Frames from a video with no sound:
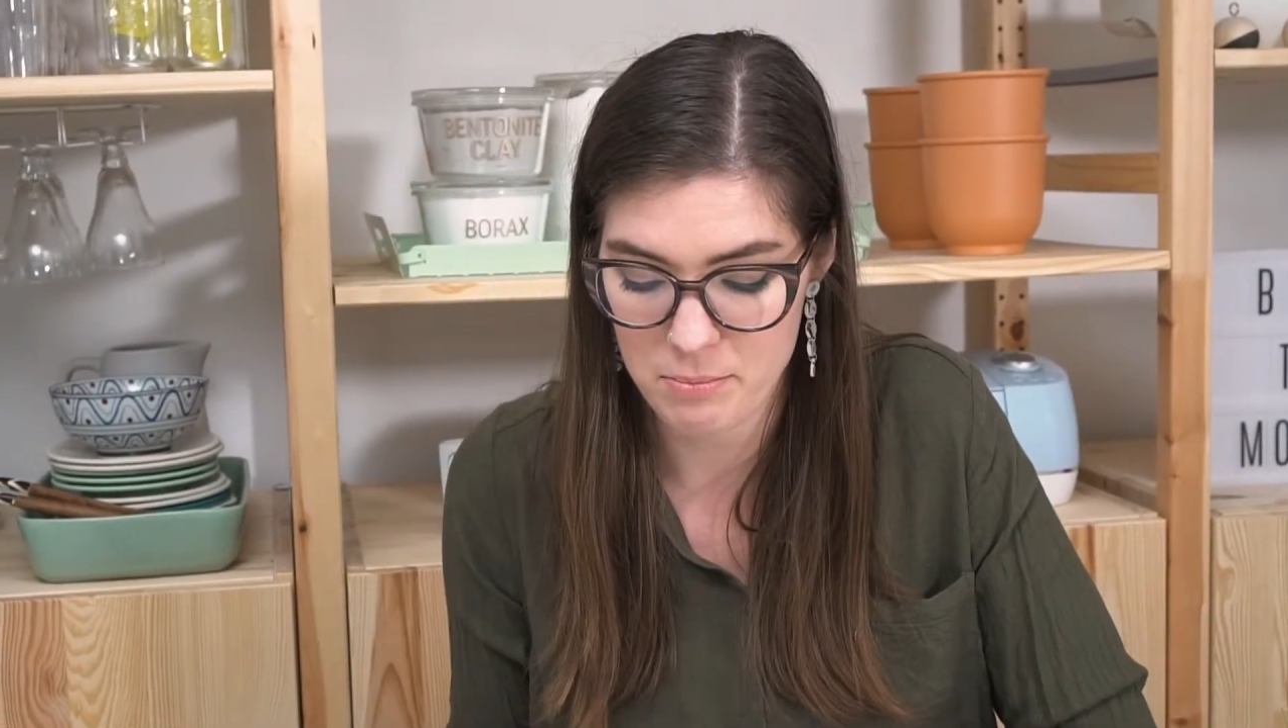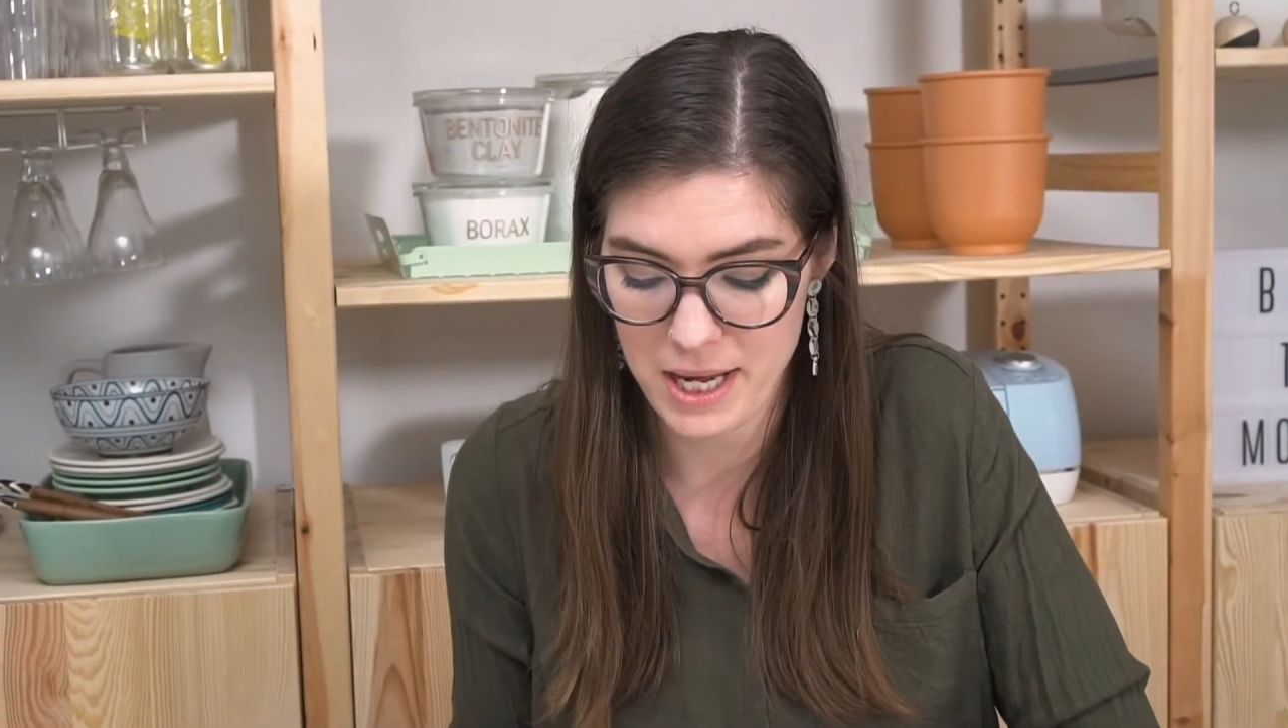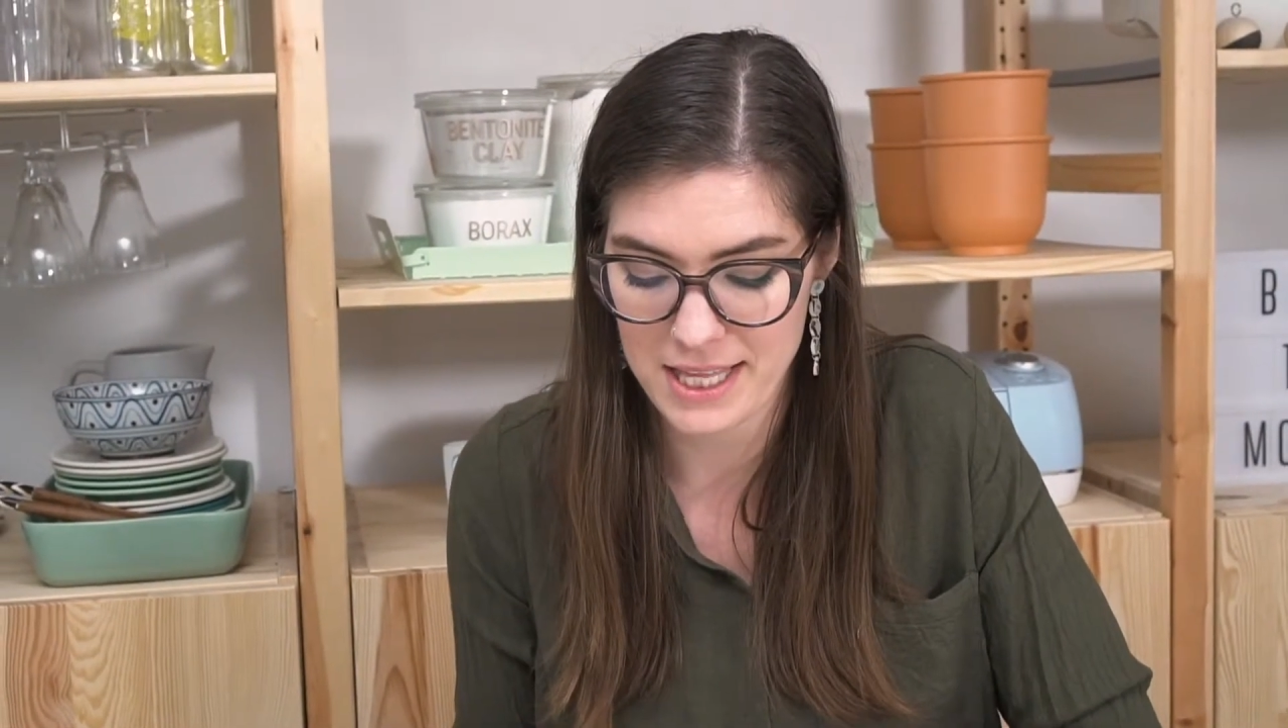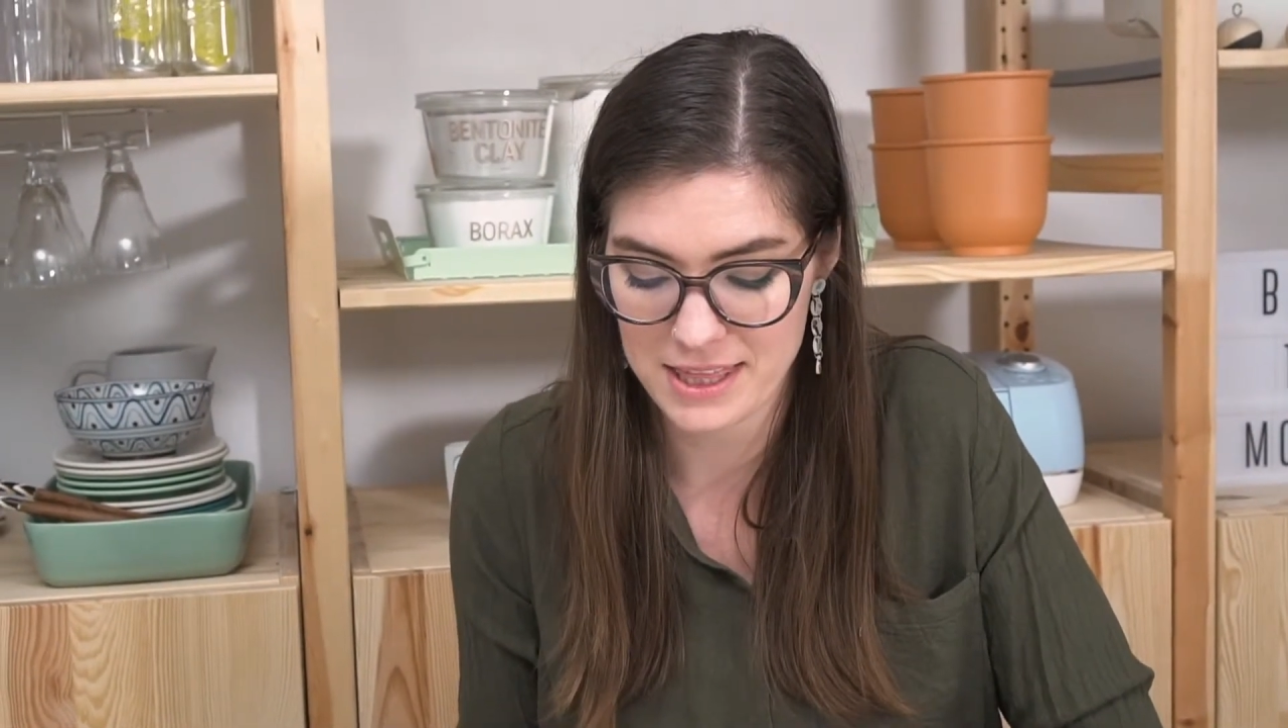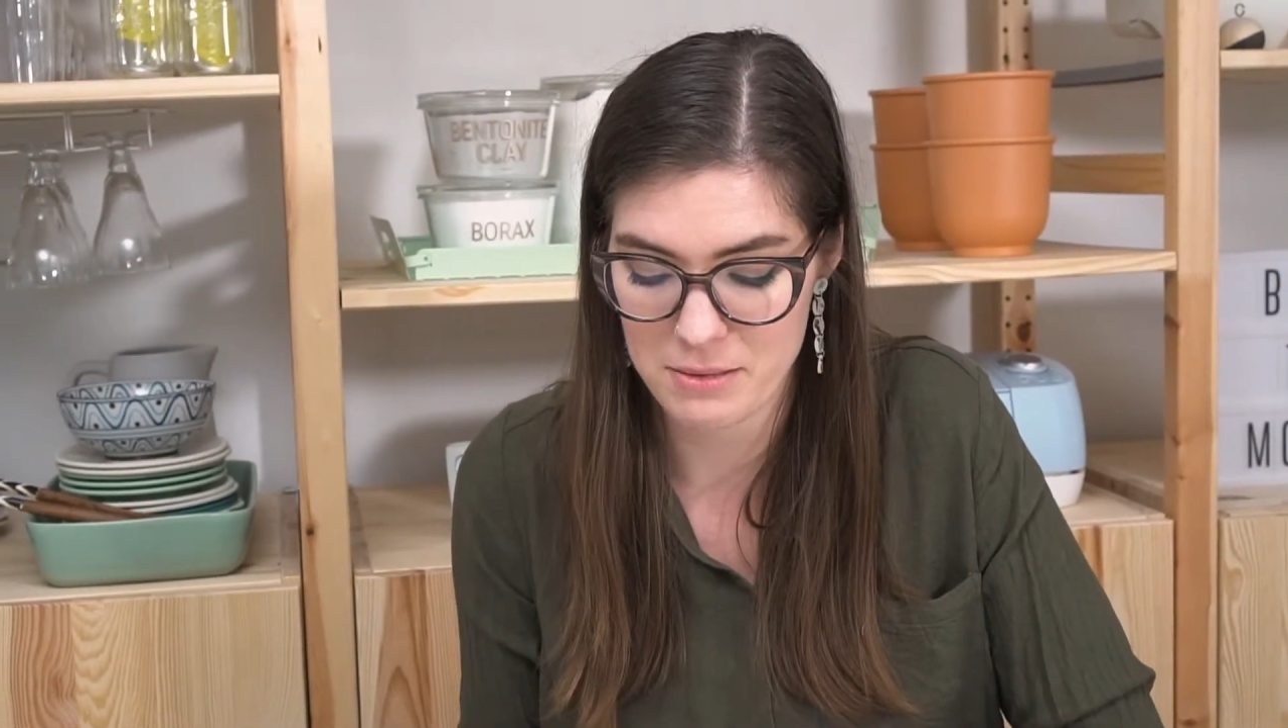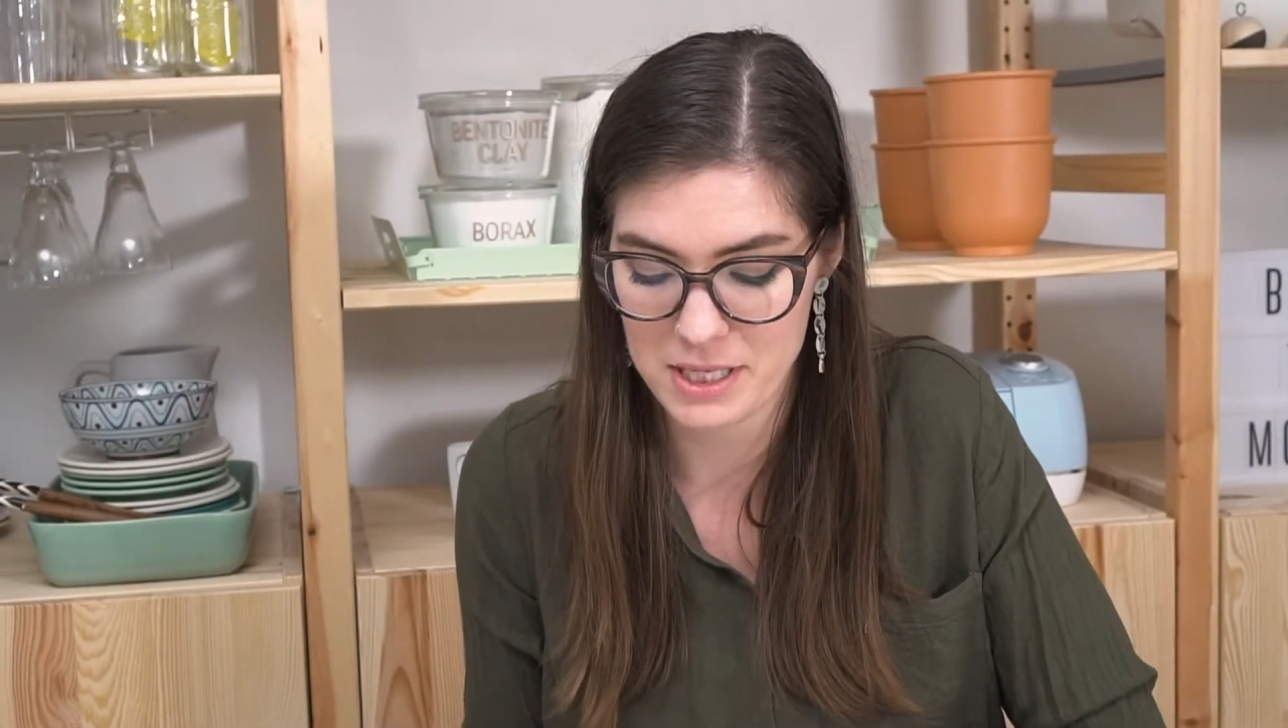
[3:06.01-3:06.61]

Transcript: paint them